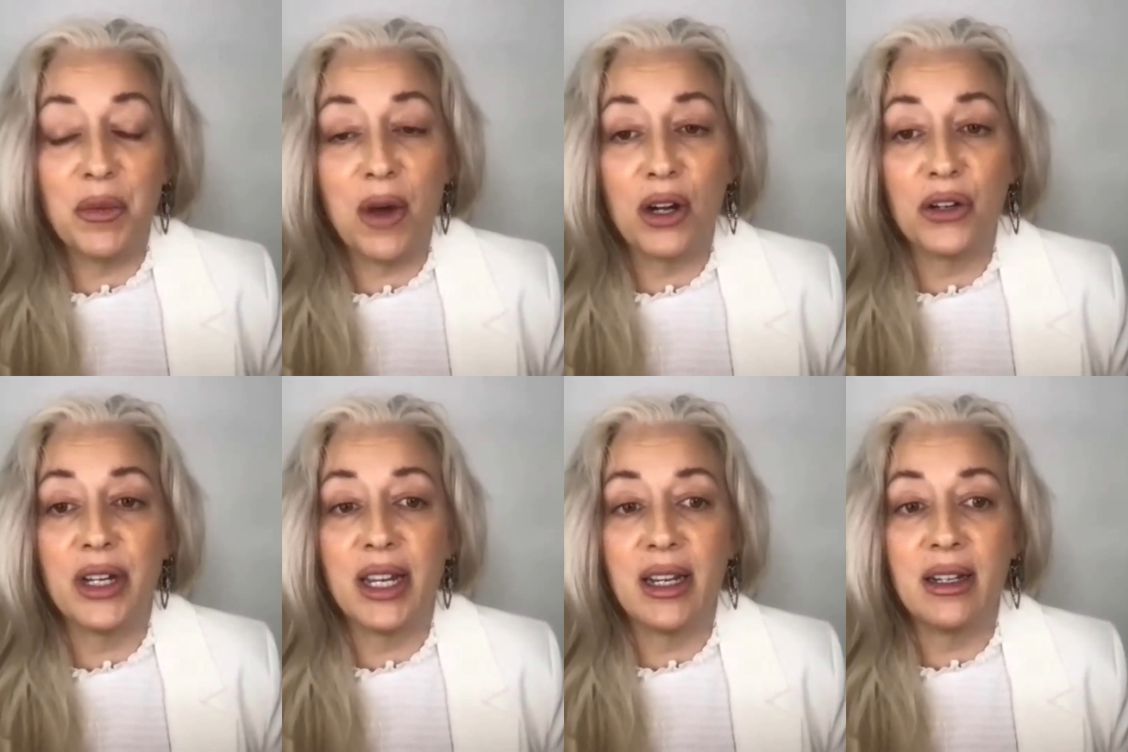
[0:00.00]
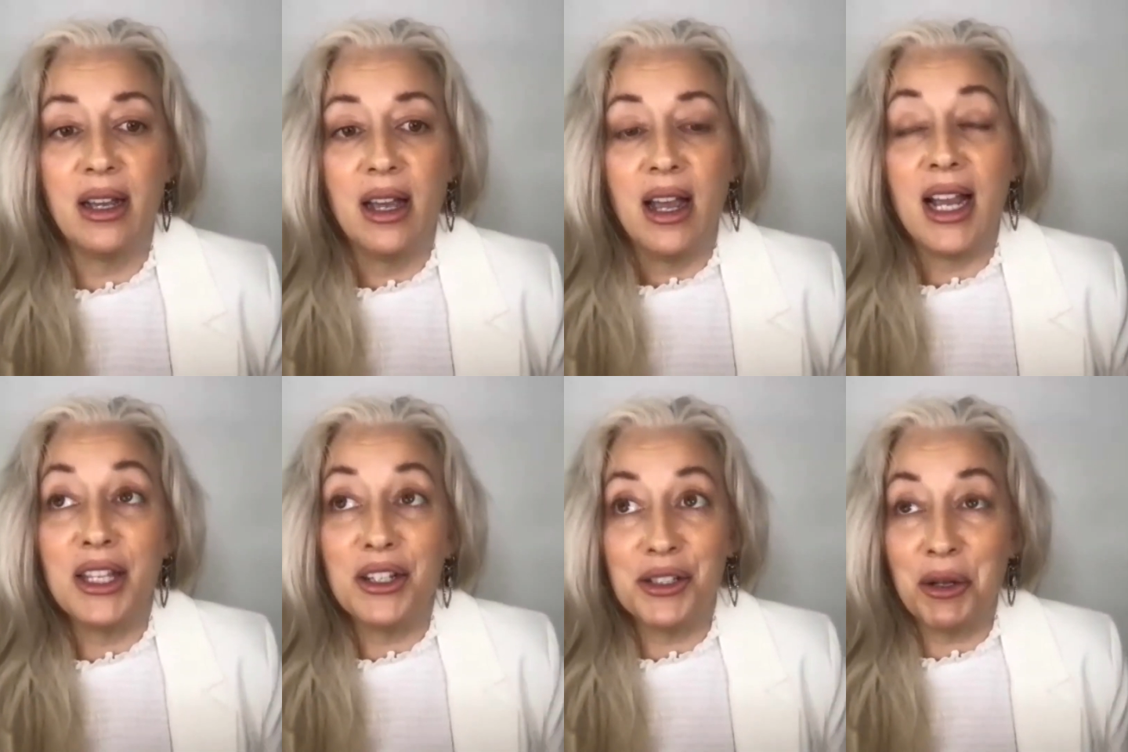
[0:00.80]
mongering,
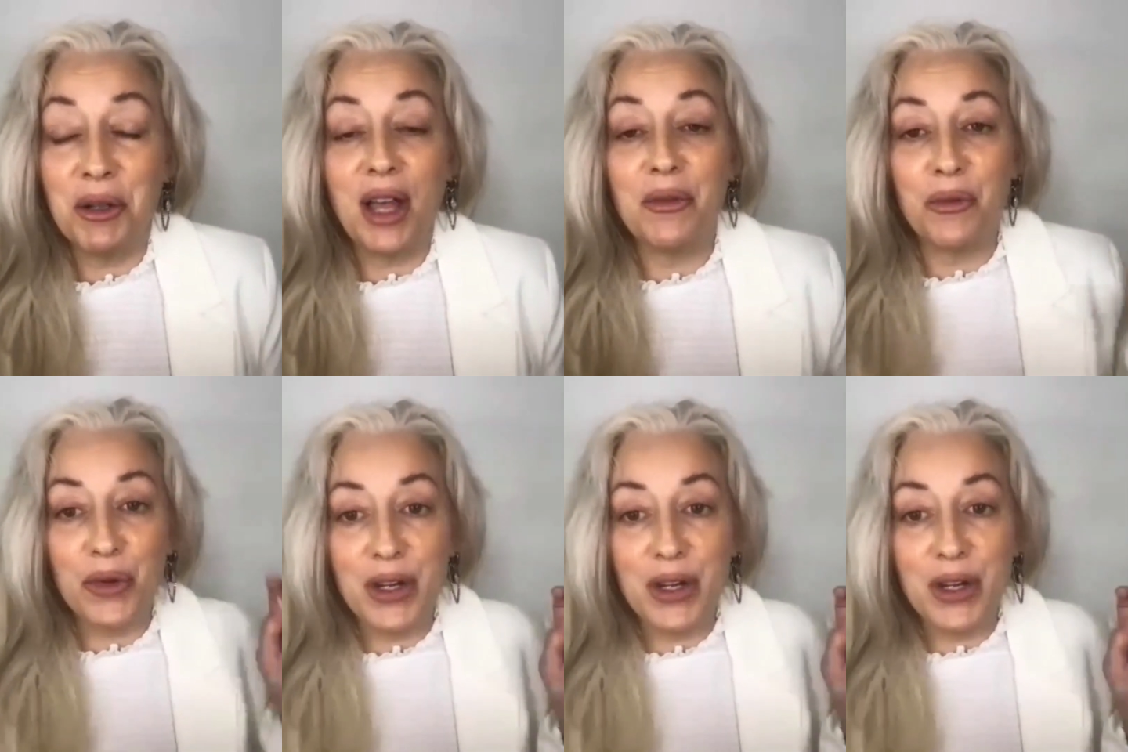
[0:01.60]
and there's still a lot of